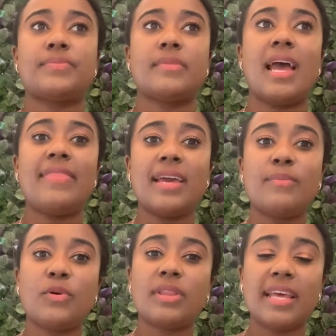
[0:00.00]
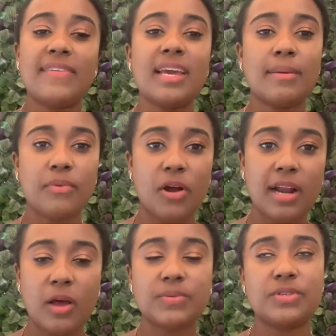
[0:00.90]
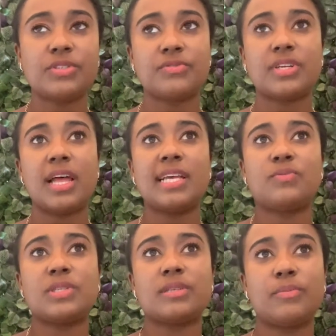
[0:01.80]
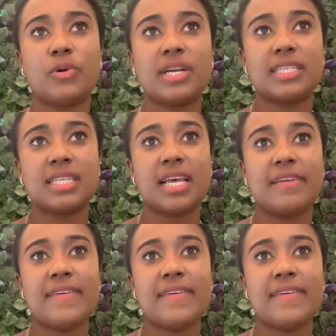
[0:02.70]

I think living abroad helps you to realize what's important in life,